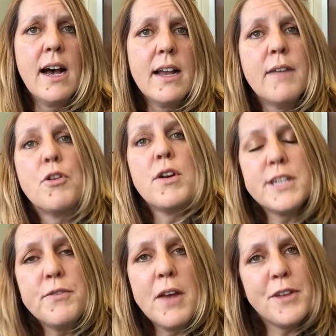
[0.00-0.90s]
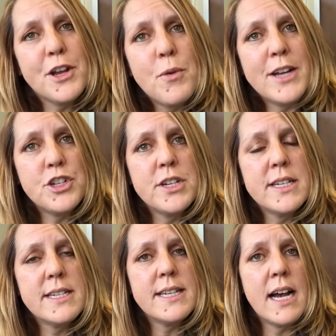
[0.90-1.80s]
And of course, if you have any
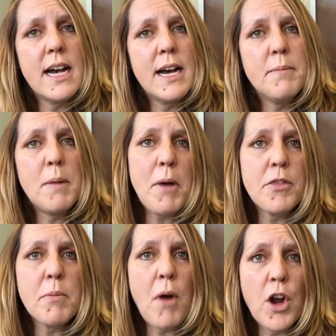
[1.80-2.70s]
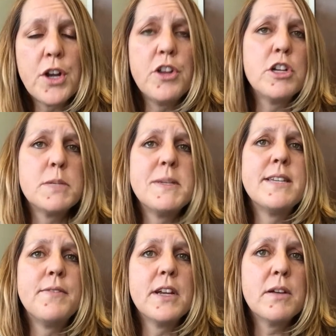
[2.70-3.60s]
questions about the market or your
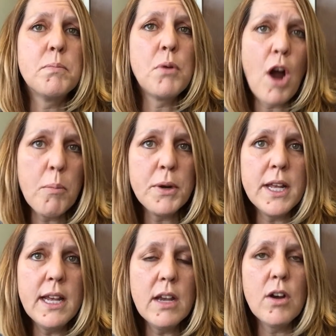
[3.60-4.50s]
specific property,